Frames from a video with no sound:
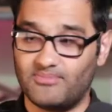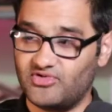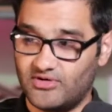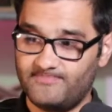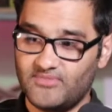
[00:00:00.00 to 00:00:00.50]

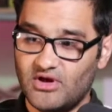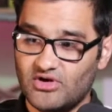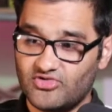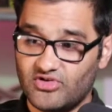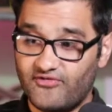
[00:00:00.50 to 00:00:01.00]
option.
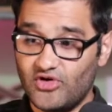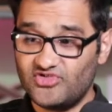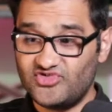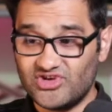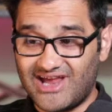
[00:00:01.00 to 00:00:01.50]
So the
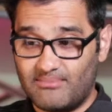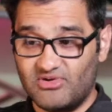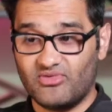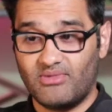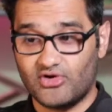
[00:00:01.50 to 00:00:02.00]
first two
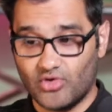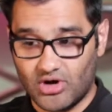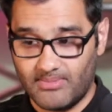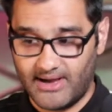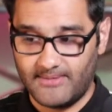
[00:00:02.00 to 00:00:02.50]
cameras I'm going to
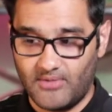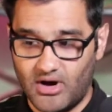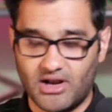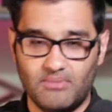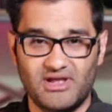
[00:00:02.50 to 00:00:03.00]
talk about
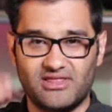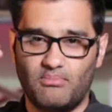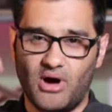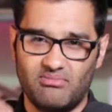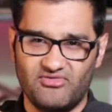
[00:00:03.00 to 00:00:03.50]
are going to be at the
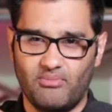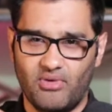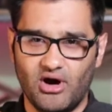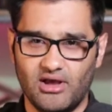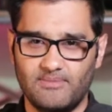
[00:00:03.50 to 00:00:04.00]
bottom of the
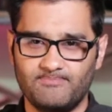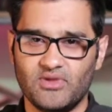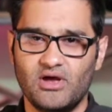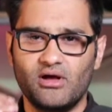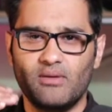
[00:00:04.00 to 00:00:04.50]
pile.
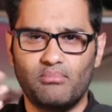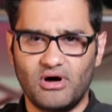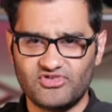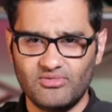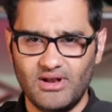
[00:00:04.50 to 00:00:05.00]

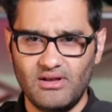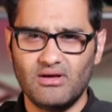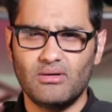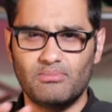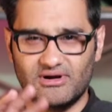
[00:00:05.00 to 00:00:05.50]
Possible,
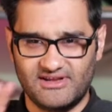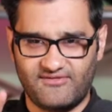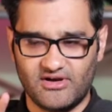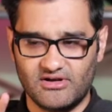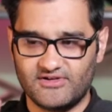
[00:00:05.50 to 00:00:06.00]
but
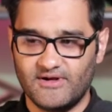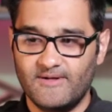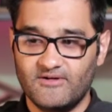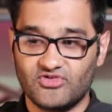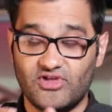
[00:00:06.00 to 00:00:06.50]
difficult.
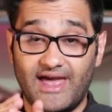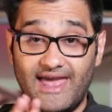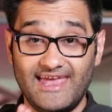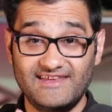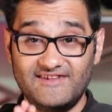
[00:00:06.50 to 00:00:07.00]
So the
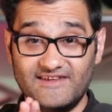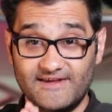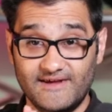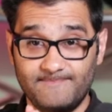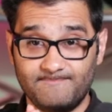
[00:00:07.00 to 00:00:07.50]

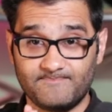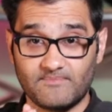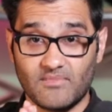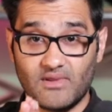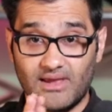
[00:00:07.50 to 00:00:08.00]
80D,
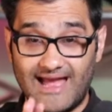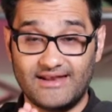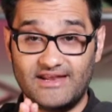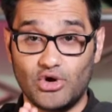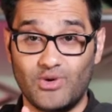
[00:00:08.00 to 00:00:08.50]

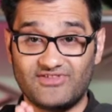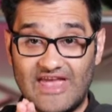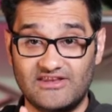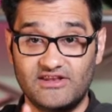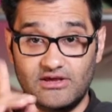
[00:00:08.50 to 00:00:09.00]
Canon EOS
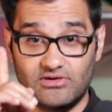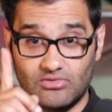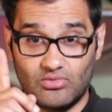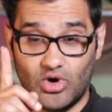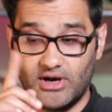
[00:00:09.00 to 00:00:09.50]
80D
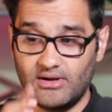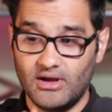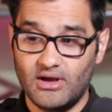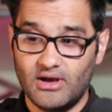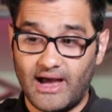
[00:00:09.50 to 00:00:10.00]
one,
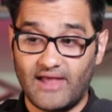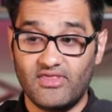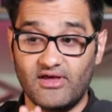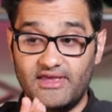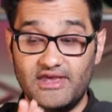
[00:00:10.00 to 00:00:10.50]
and
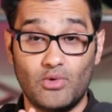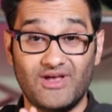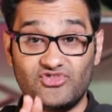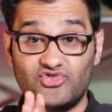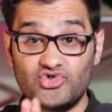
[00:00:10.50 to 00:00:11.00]
the
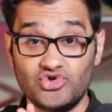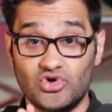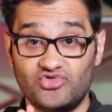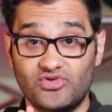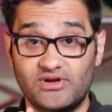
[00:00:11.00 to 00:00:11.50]
EOS
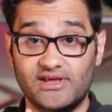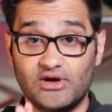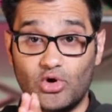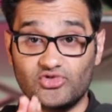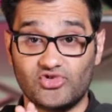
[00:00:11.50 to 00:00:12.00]
200D,
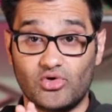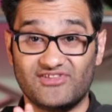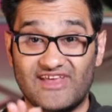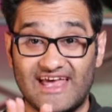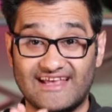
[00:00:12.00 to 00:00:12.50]
also known
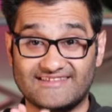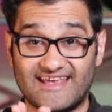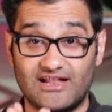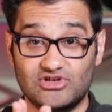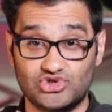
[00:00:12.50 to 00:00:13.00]
as the
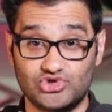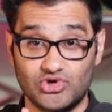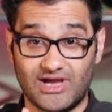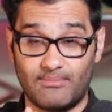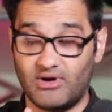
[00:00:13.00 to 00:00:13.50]

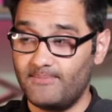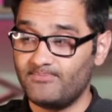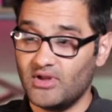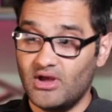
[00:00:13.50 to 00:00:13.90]
SL2 camera,